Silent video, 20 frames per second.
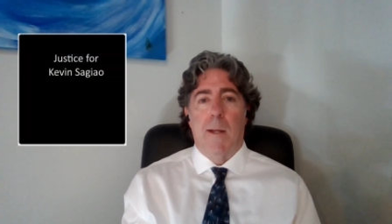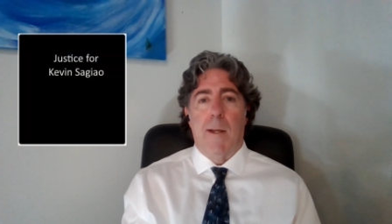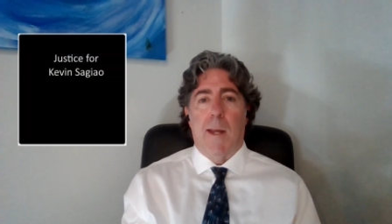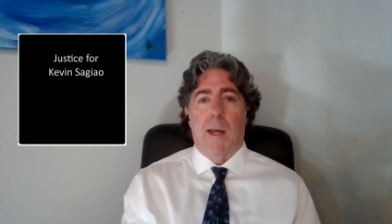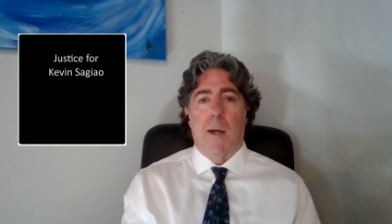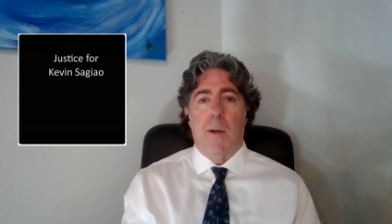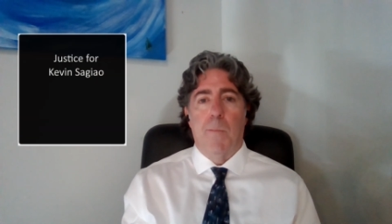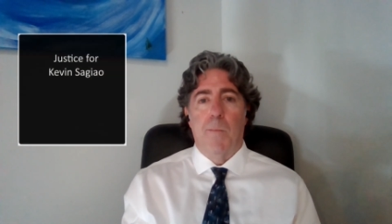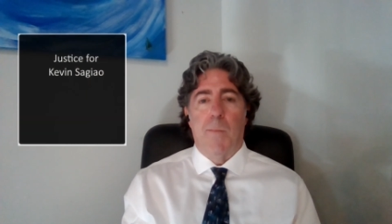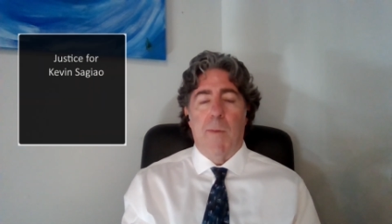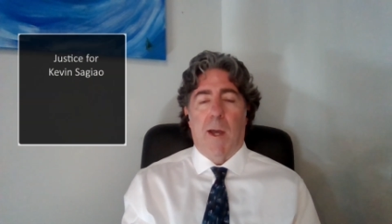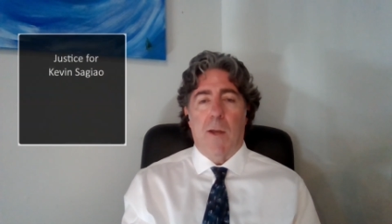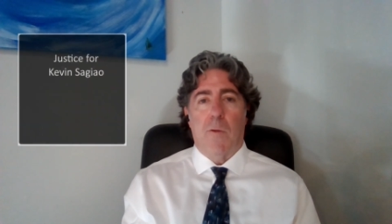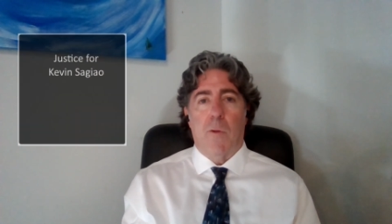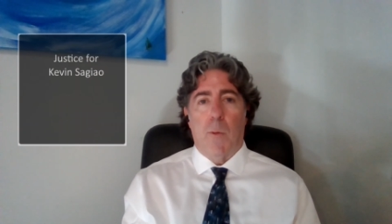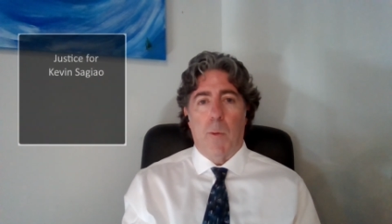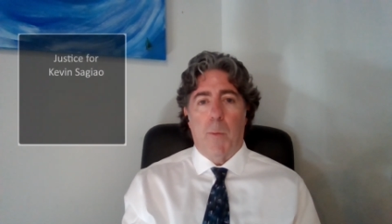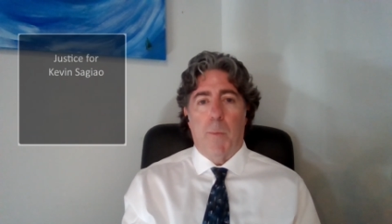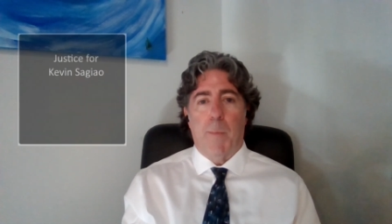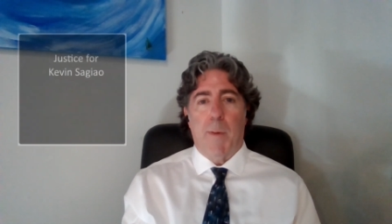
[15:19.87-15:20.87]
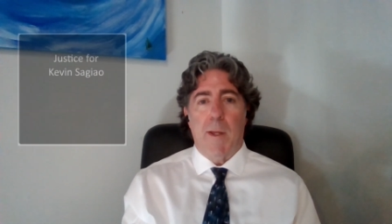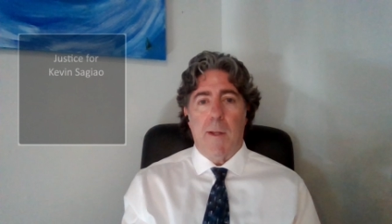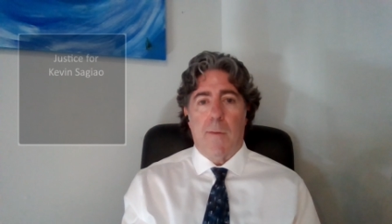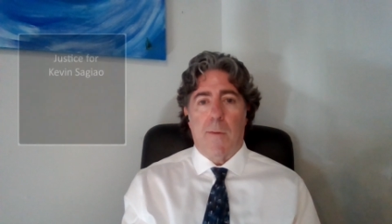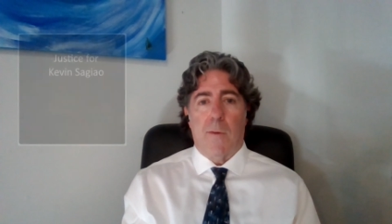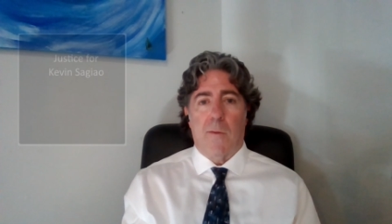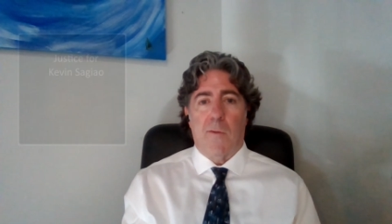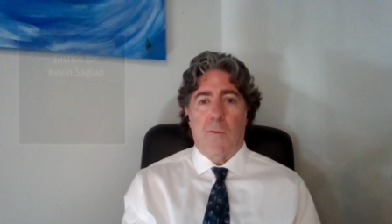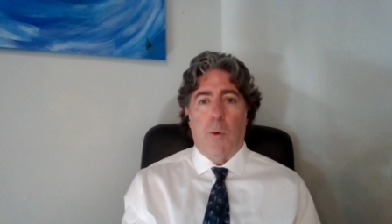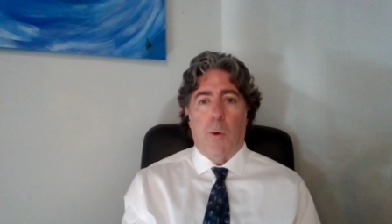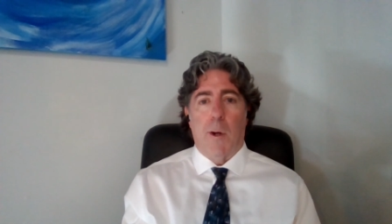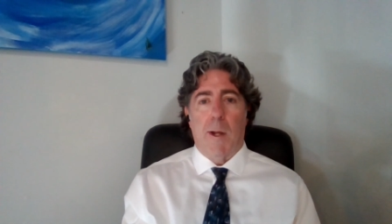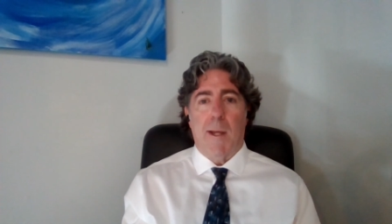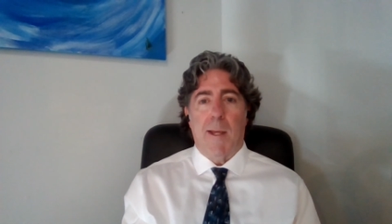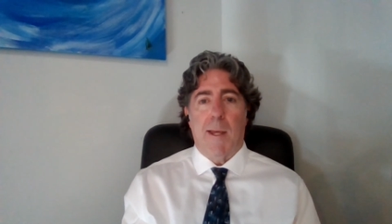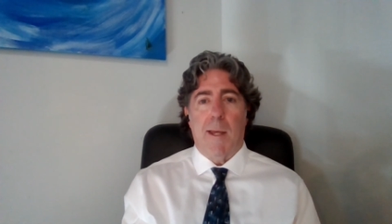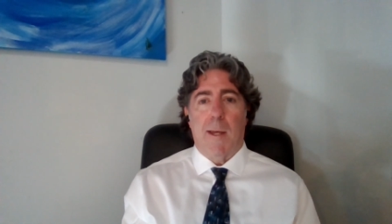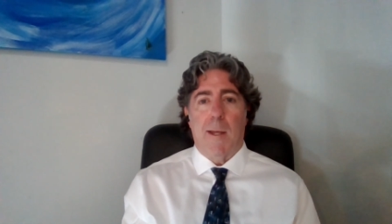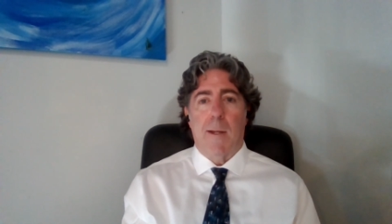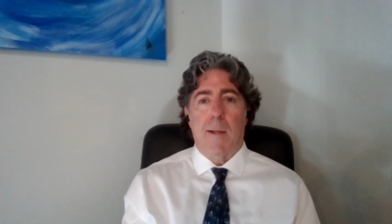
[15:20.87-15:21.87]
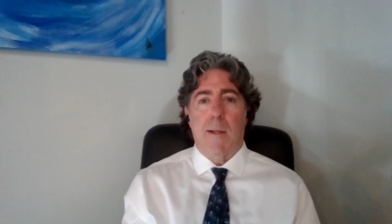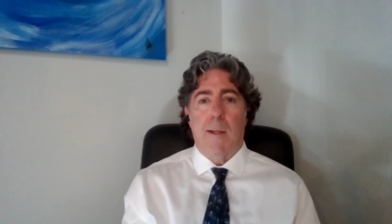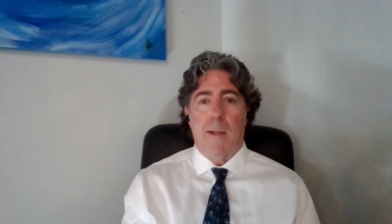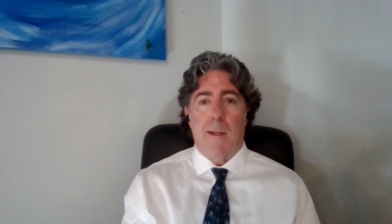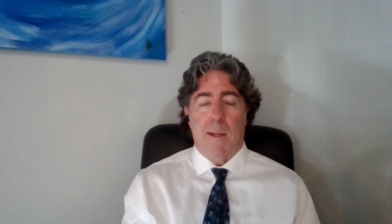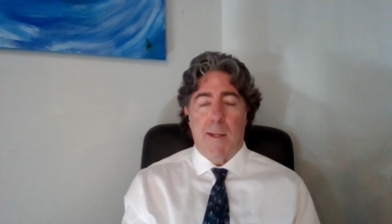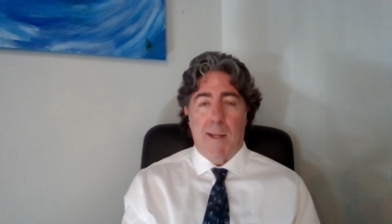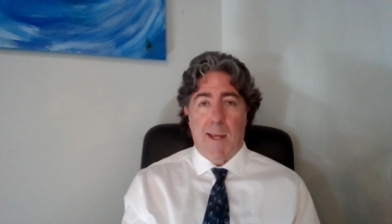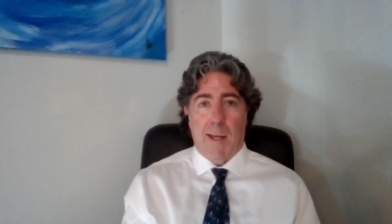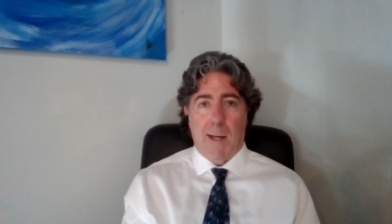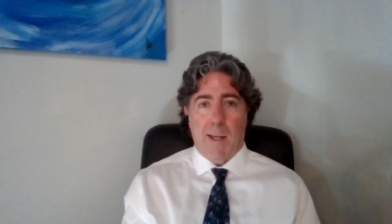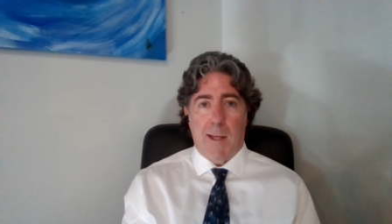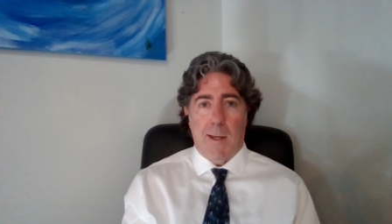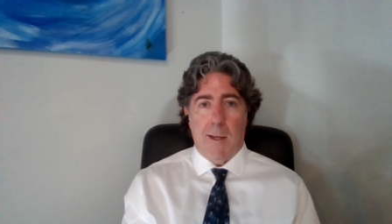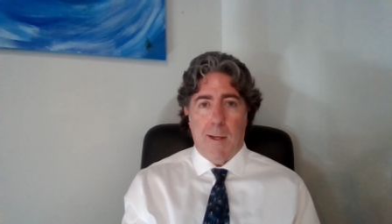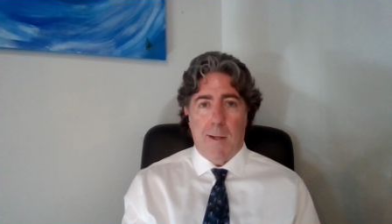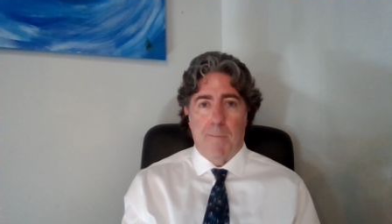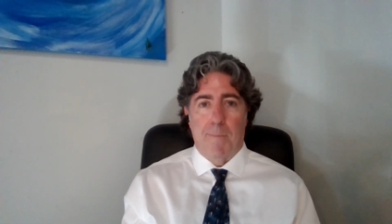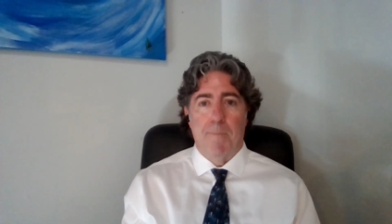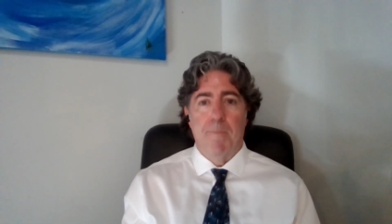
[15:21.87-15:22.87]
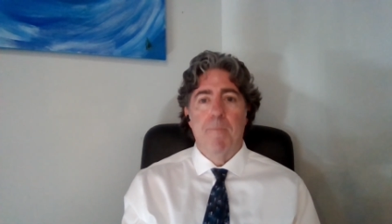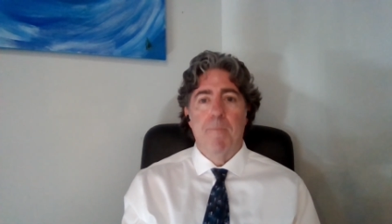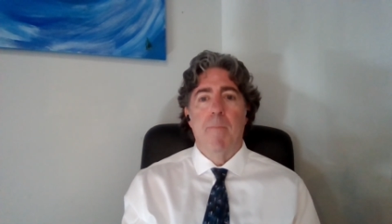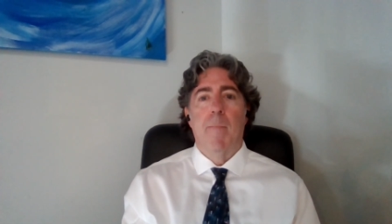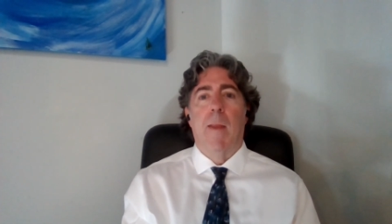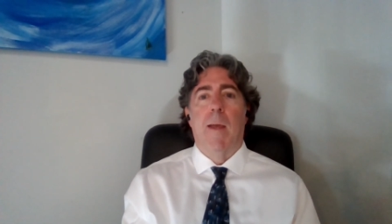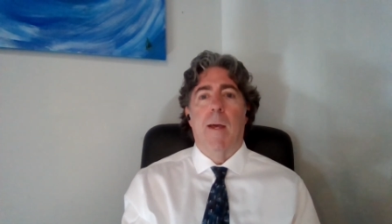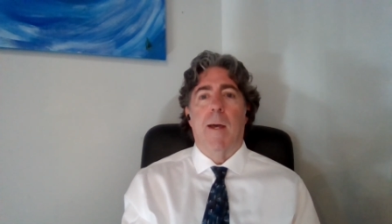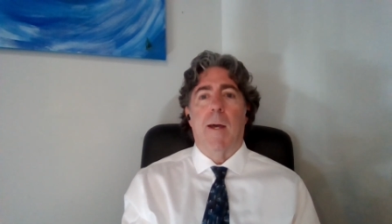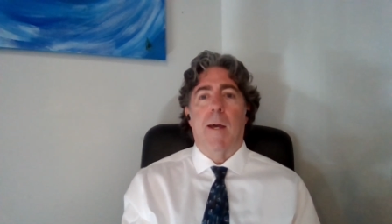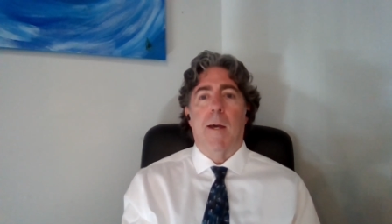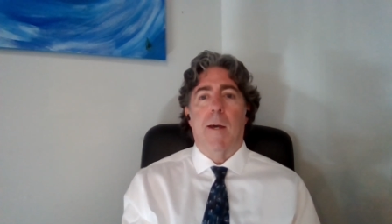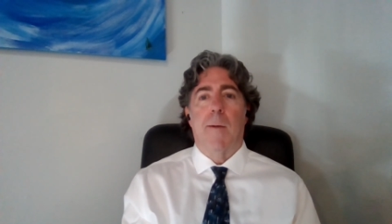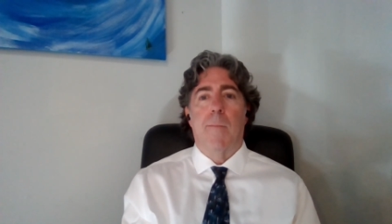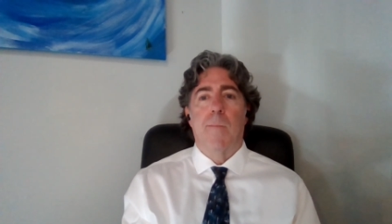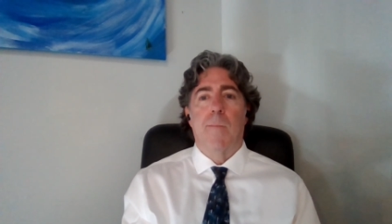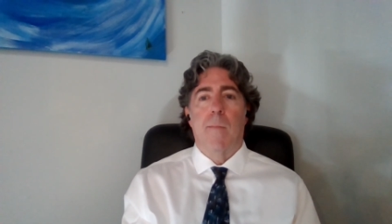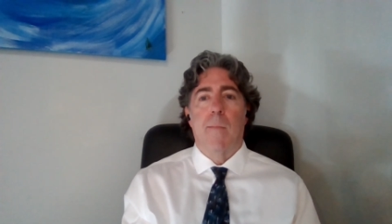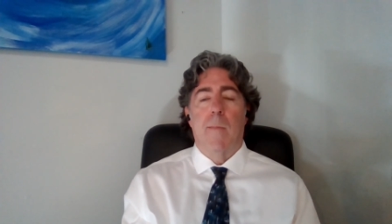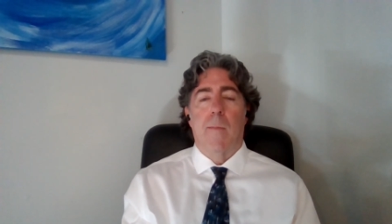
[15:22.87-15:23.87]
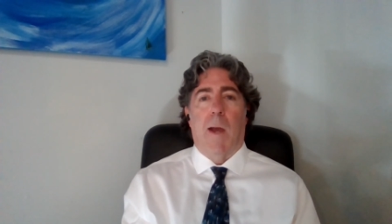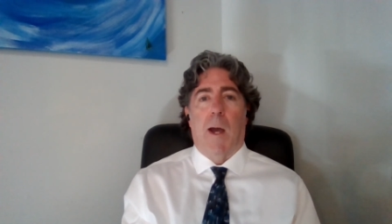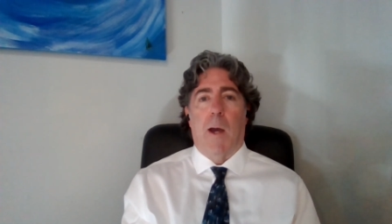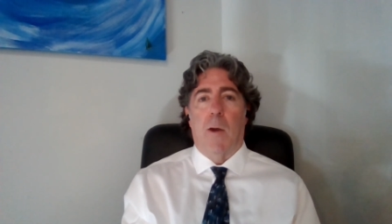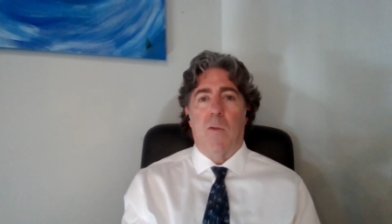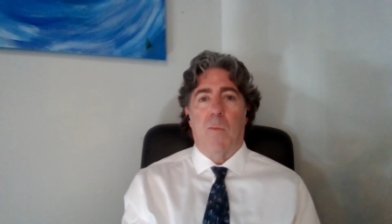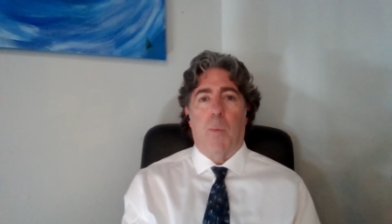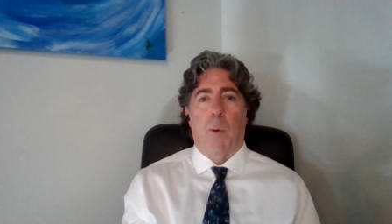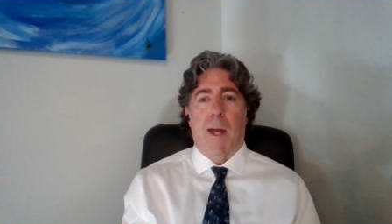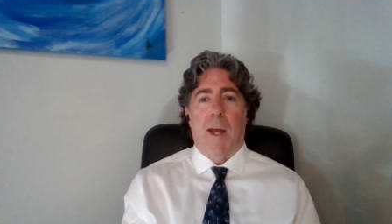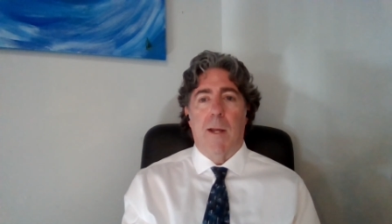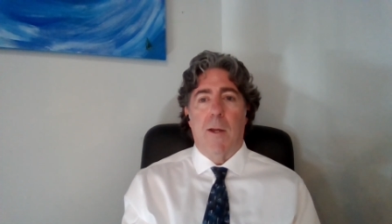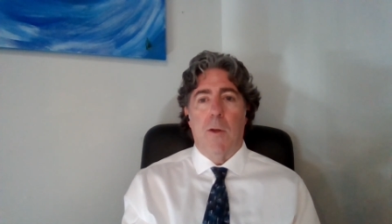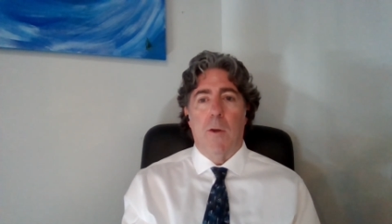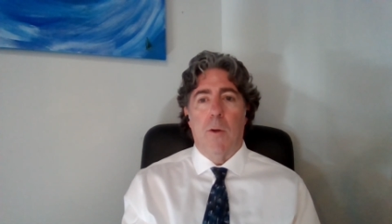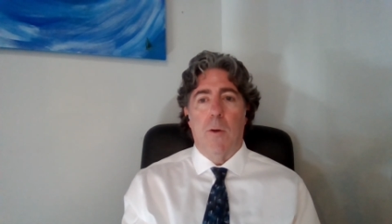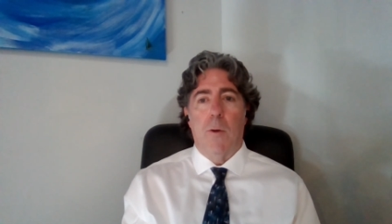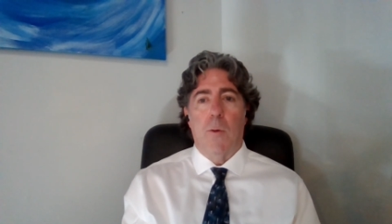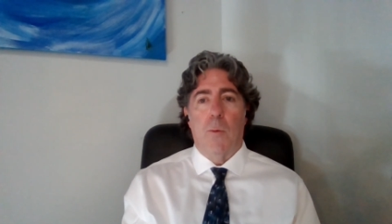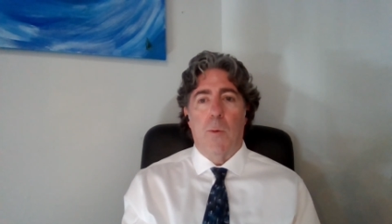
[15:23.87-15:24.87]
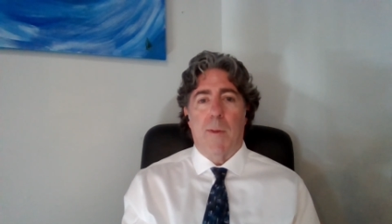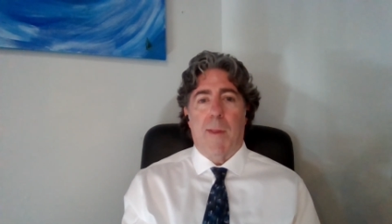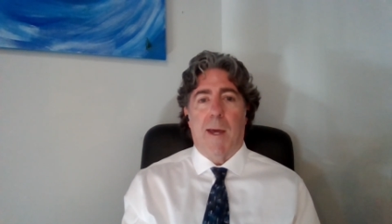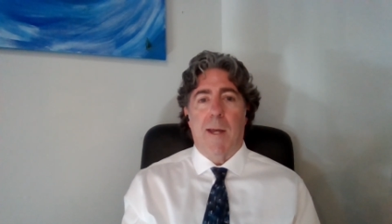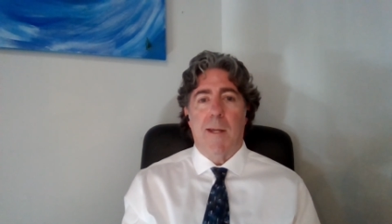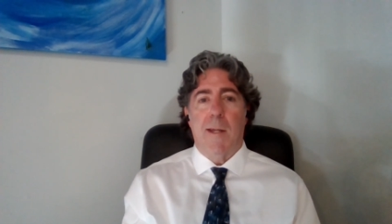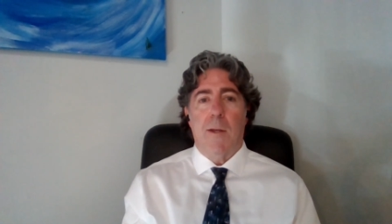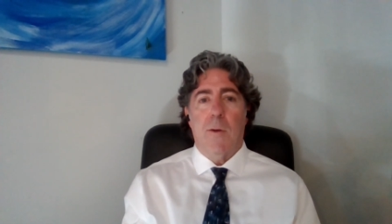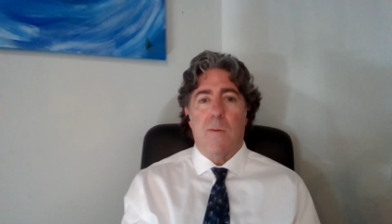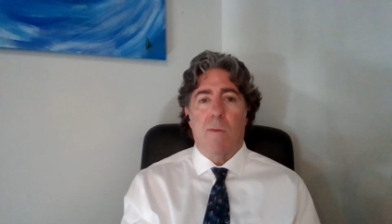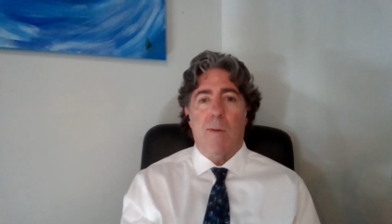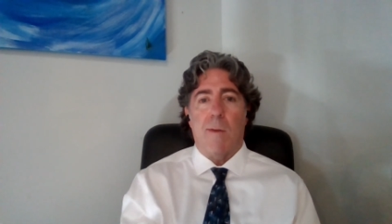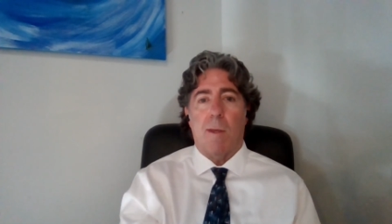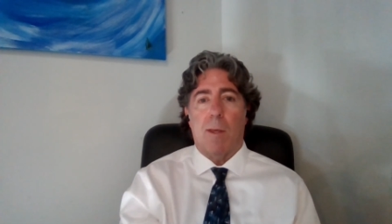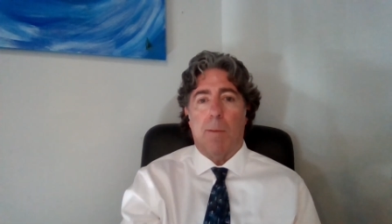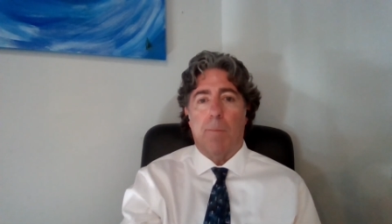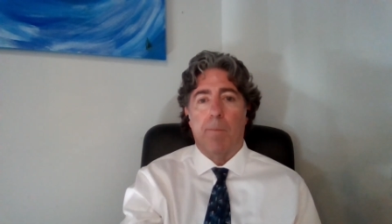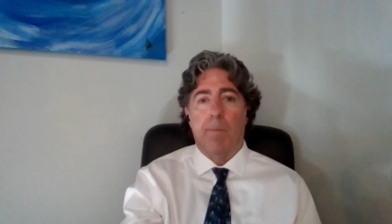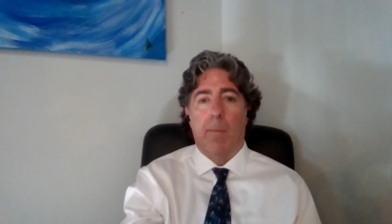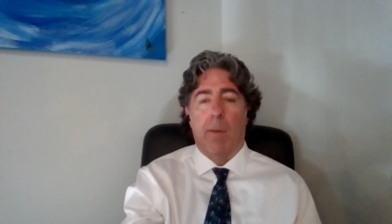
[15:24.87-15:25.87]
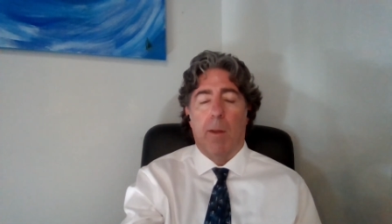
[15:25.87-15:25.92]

Now, not to repeat the story yet again, I was brand new with IDOC.